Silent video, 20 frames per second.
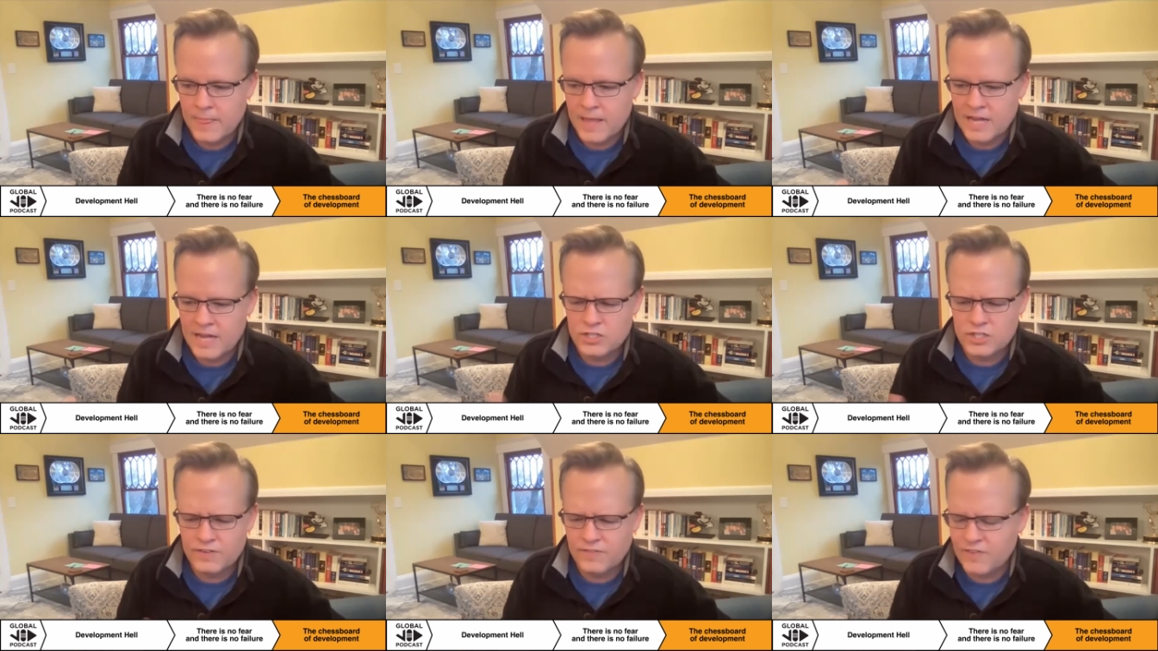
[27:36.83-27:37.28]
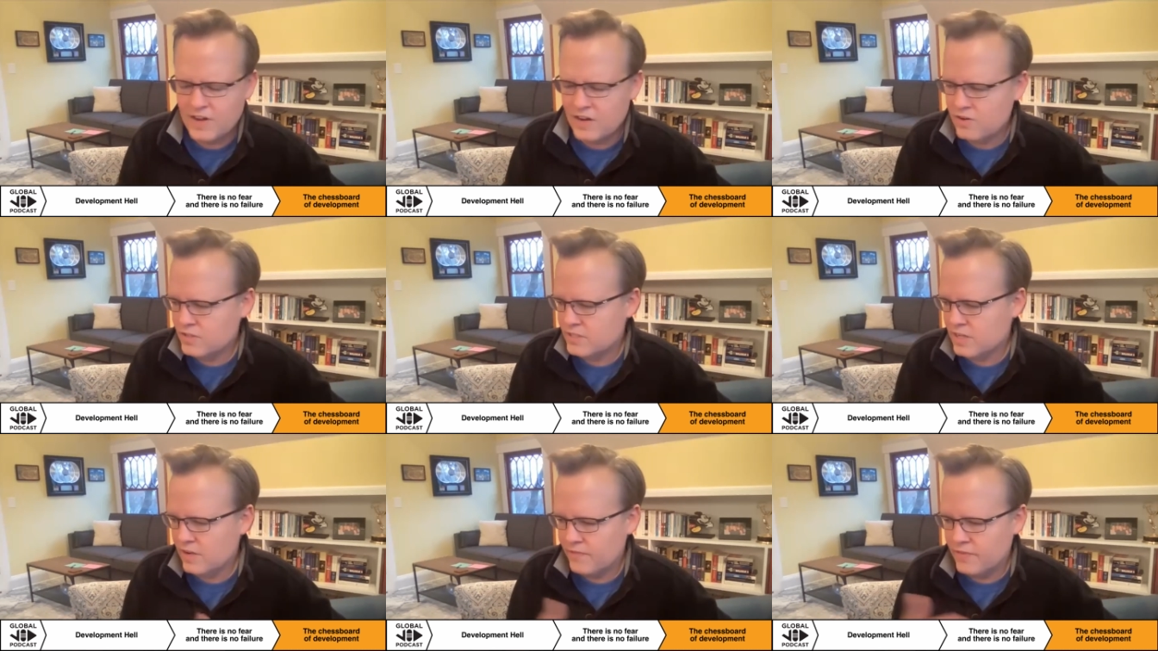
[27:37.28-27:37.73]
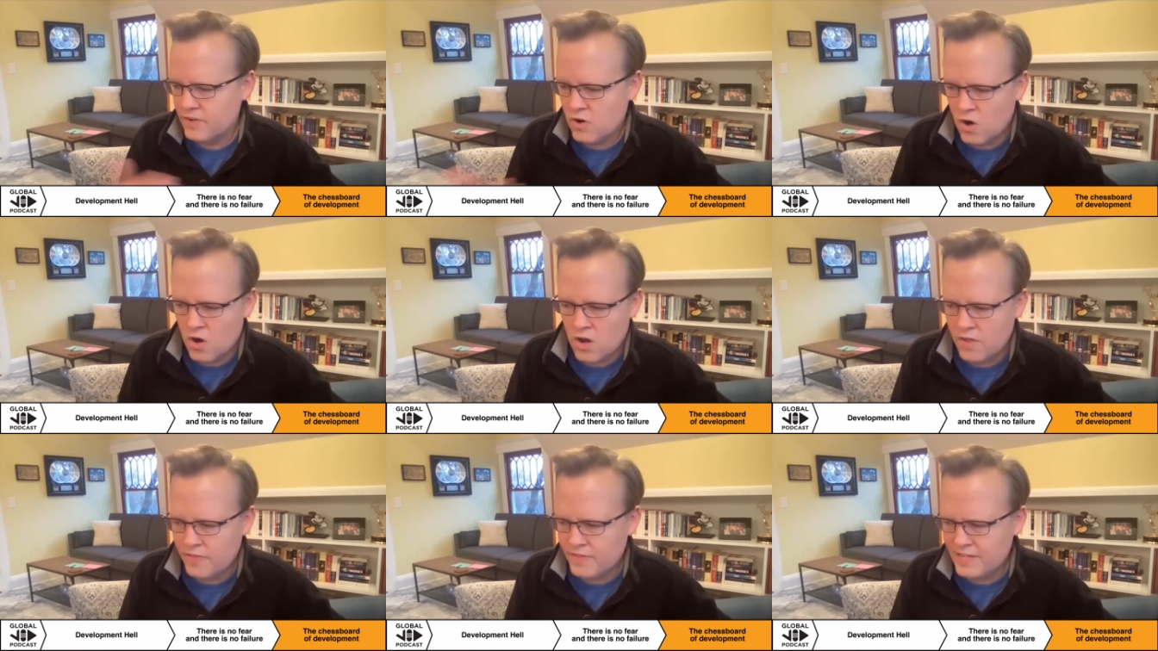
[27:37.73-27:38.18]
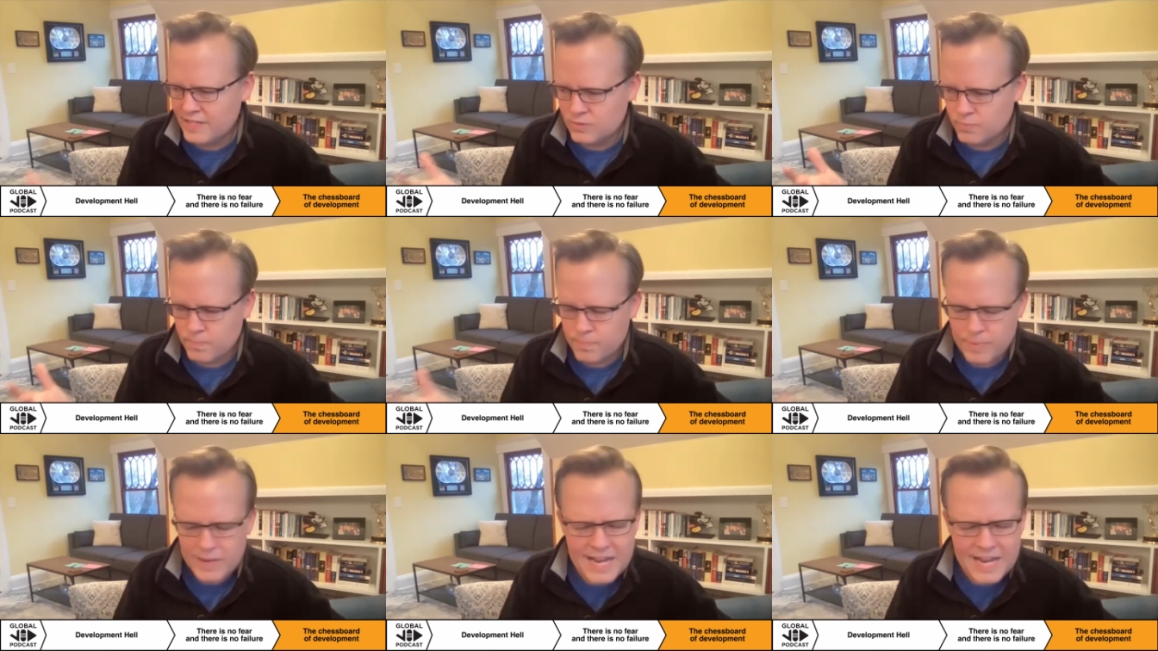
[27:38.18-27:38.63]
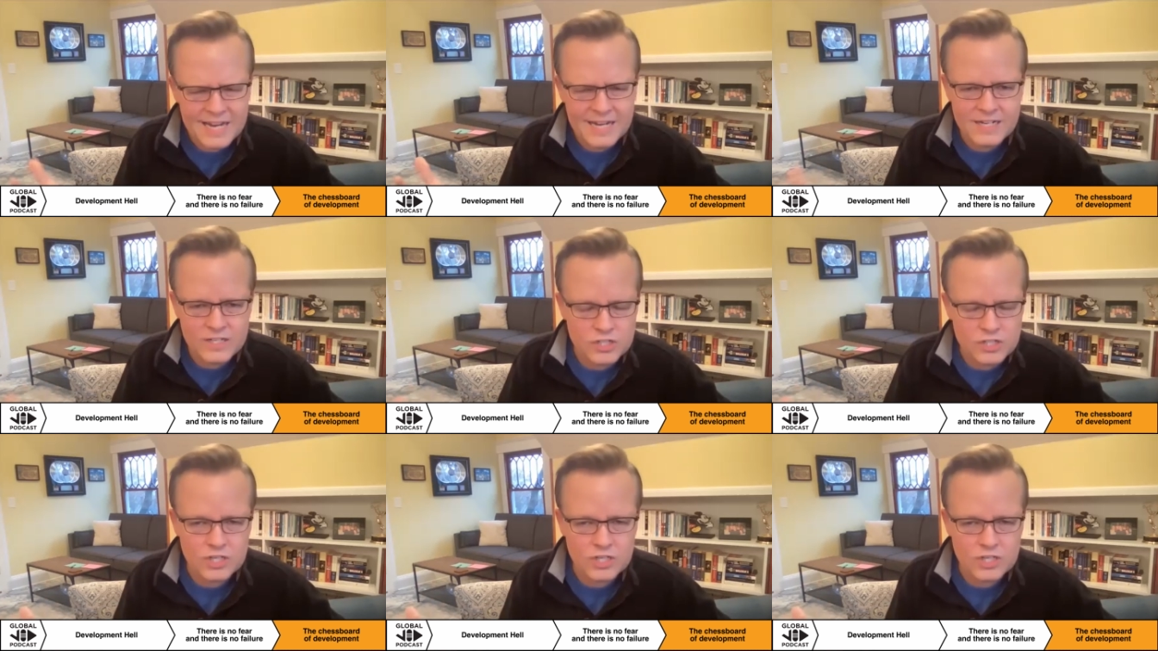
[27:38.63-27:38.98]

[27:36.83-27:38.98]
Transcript: And she found herself in all these big,